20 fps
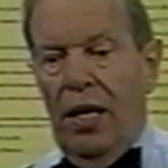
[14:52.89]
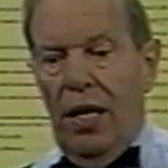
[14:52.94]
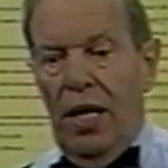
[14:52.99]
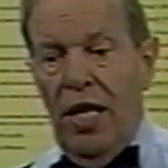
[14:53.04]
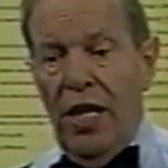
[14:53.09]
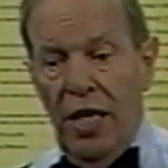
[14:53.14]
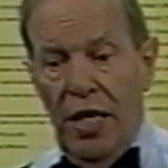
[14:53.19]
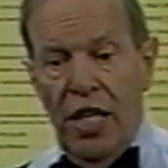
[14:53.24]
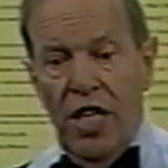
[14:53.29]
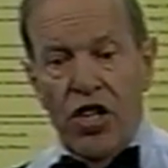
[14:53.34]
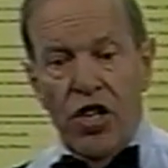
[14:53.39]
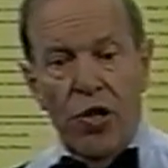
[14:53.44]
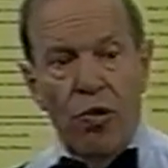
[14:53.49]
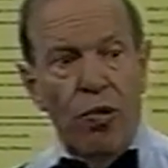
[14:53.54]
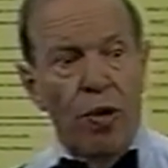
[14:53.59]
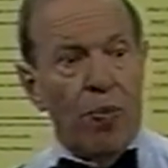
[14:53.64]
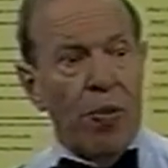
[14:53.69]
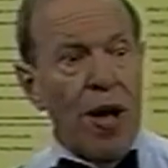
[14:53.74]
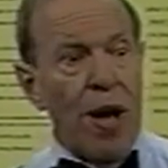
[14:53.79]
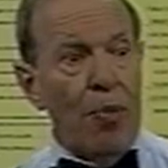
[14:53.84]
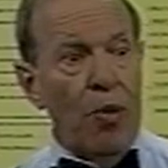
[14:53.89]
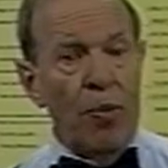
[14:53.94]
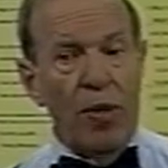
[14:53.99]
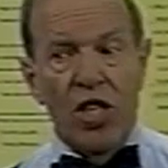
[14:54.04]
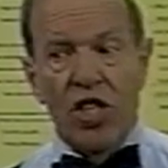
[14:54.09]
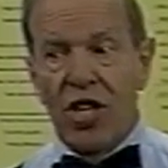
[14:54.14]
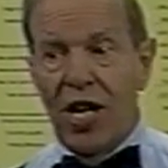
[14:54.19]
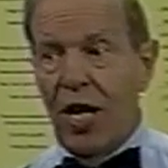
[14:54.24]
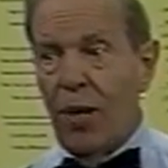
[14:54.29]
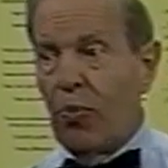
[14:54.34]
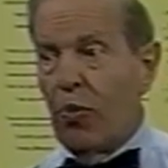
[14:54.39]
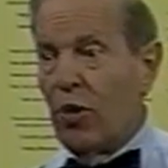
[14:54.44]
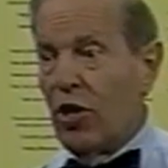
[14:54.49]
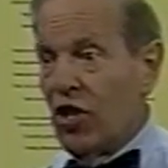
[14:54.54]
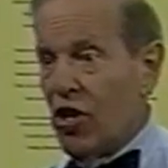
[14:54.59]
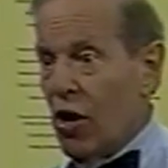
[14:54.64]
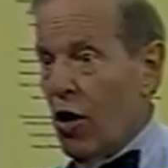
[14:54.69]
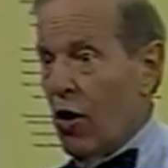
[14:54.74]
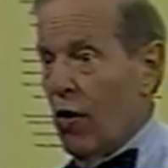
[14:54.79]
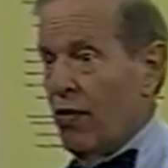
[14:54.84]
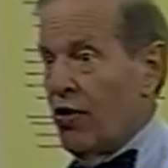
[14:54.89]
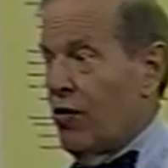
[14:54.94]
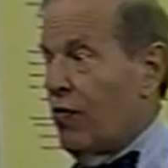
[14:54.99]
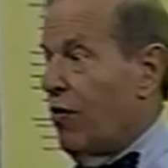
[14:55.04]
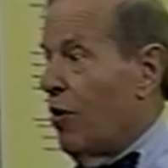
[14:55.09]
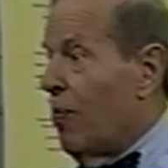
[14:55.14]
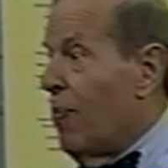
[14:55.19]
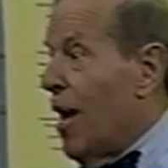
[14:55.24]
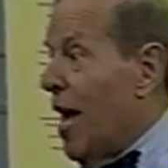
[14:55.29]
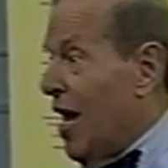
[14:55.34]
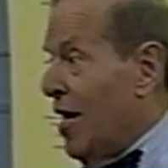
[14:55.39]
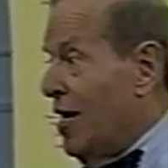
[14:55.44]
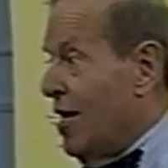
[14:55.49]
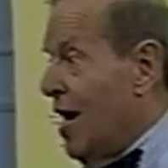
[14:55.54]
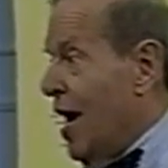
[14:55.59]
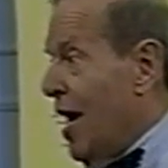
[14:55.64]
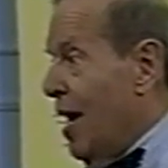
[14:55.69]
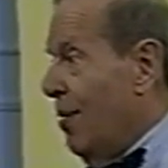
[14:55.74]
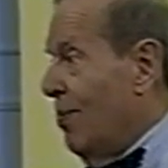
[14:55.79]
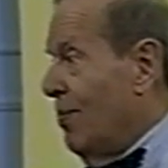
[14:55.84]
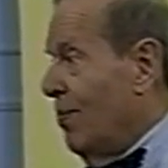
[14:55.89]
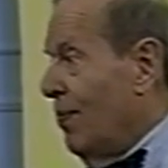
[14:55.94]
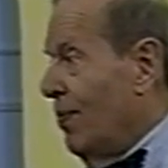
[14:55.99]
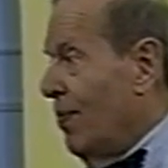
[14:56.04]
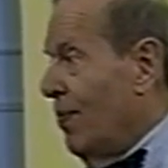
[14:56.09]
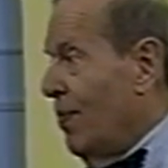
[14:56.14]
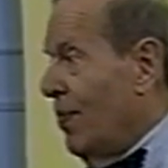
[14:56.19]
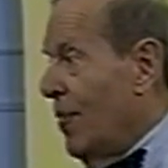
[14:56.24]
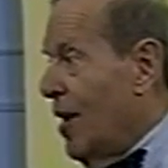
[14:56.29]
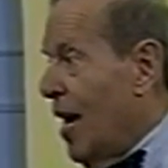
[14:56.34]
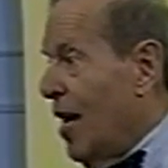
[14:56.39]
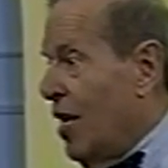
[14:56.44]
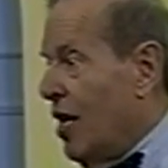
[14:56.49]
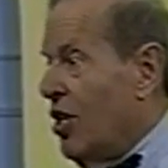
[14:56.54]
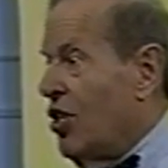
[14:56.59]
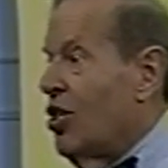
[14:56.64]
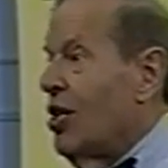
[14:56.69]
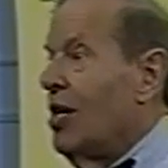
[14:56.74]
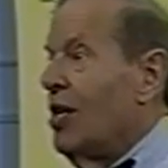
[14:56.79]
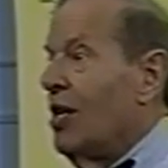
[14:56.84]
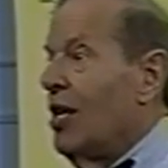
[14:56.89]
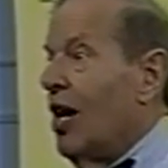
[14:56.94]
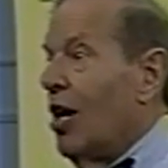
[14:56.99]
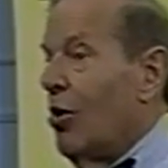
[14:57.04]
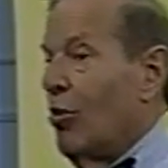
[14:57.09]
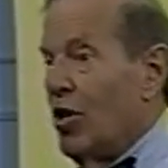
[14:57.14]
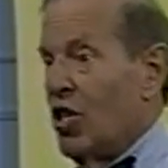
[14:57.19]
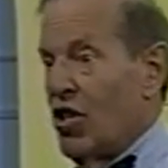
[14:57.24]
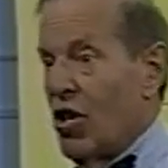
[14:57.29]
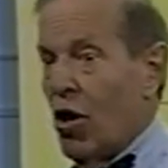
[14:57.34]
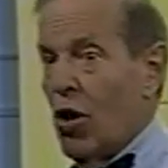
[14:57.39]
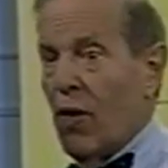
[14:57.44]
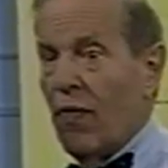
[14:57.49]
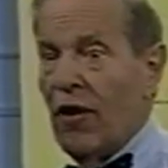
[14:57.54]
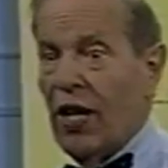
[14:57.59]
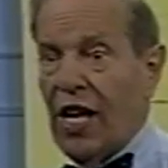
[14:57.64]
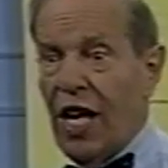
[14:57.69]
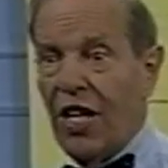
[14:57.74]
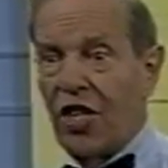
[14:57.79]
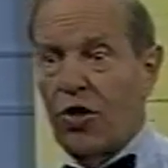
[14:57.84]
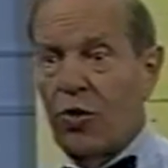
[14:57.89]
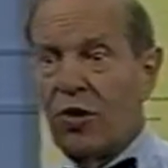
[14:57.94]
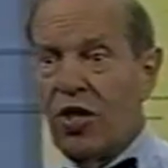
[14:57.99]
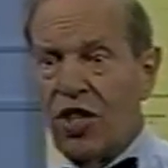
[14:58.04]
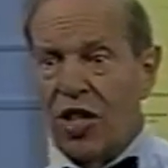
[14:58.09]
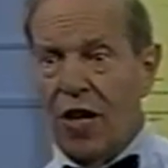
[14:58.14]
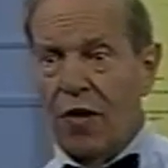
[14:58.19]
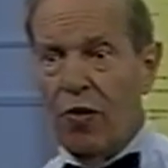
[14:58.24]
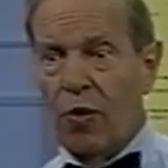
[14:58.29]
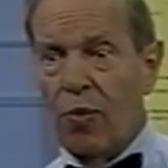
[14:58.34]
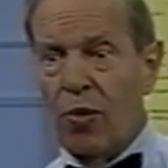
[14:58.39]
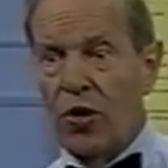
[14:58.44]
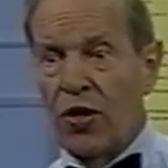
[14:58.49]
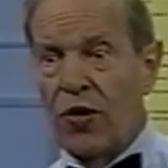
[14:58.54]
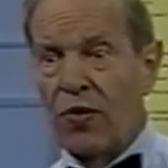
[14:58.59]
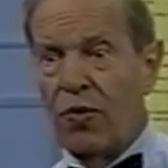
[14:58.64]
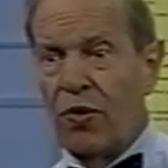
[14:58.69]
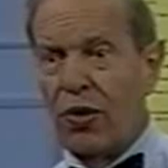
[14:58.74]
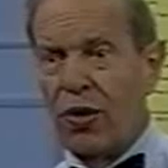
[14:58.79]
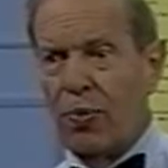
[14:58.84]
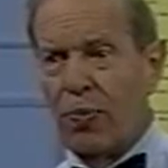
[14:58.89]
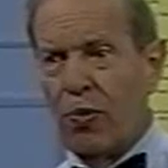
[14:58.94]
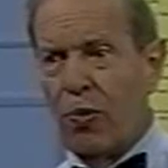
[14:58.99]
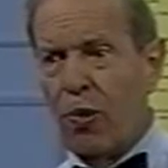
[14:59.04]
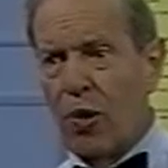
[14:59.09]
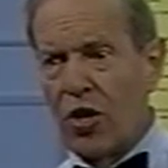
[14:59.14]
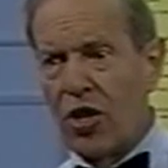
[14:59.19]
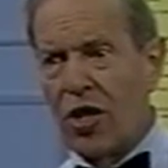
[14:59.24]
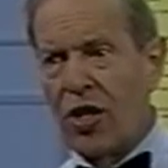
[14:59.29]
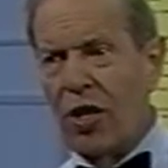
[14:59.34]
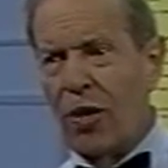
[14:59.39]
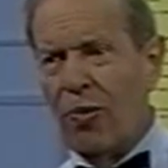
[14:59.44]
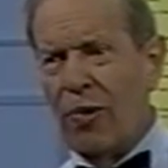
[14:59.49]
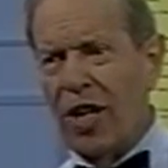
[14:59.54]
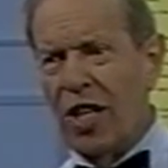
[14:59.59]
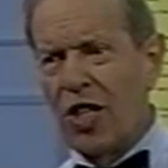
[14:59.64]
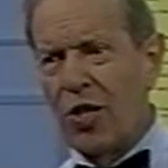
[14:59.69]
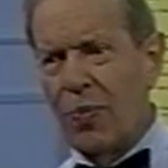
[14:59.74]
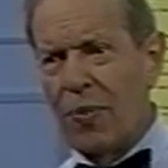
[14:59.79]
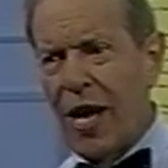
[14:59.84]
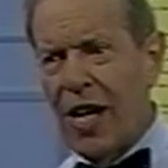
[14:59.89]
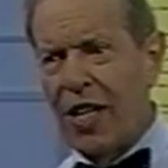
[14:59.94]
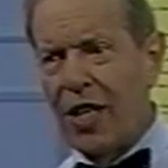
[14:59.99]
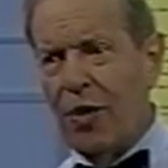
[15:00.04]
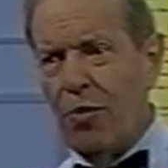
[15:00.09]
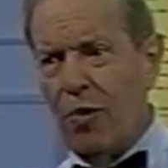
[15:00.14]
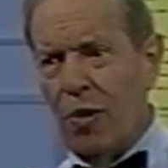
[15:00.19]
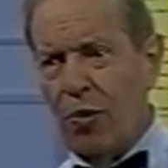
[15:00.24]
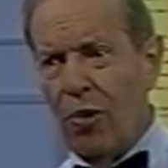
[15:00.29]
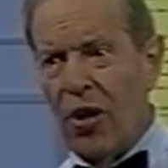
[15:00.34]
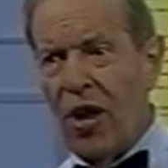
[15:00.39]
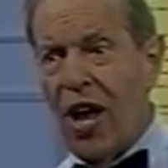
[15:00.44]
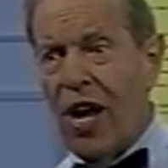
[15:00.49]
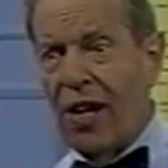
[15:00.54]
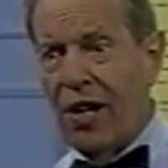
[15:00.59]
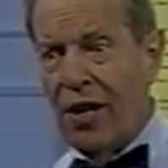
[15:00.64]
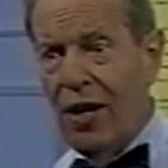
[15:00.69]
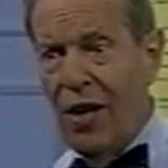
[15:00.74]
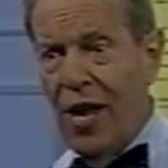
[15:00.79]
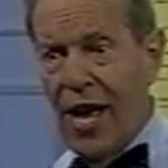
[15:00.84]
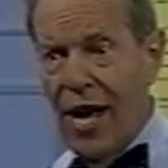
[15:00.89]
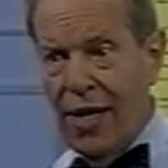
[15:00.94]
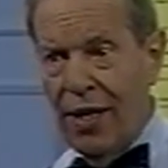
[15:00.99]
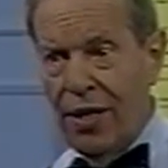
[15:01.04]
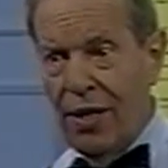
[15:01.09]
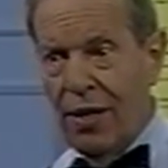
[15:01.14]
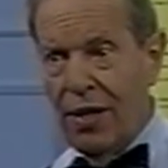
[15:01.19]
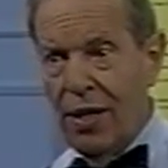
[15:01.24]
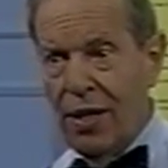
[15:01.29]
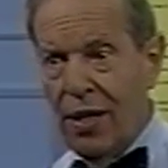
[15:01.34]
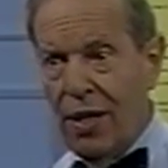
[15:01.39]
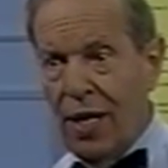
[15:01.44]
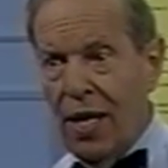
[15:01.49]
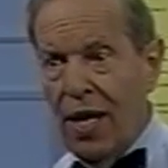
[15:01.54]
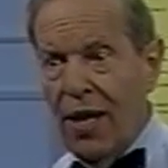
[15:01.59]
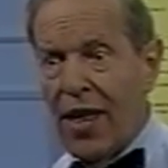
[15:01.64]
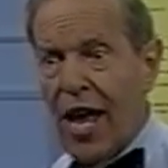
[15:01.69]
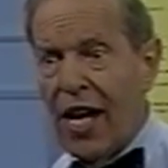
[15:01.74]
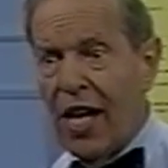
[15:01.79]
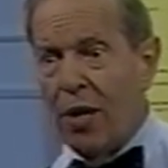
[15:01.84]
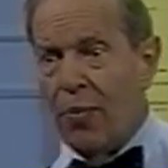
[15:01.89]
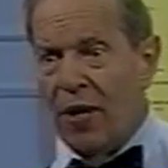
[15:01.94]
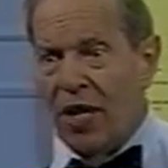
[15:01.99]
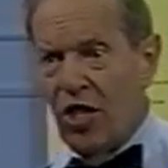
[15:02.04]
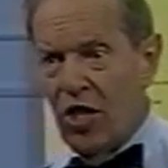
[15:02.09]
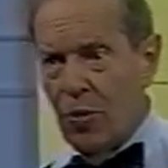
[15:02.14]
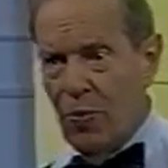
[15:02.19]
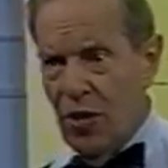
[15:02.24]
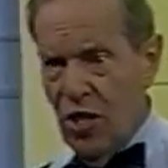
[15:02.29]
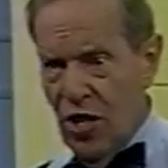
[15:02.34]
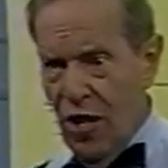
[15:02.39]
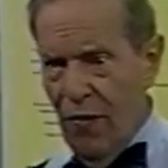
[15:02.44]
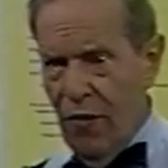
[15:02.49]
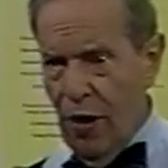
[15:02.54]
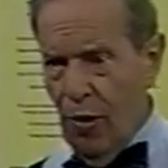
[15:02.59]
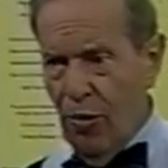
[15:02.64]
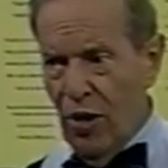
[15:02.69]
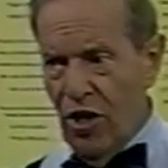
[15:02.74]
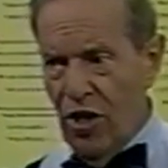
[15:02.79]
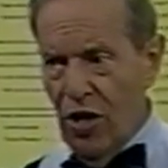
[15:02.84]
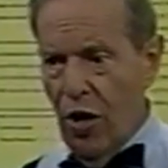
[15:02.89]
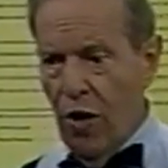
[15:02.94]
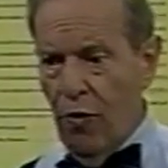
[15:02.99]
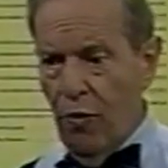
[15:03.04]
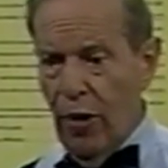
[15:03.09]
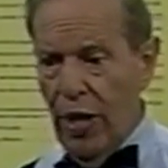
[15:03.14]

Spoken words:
In addition, we probably set up reserves for bad debt. That is, a reserve against receivables for the portion that we expect that we will not collect. That can be a specific reserve.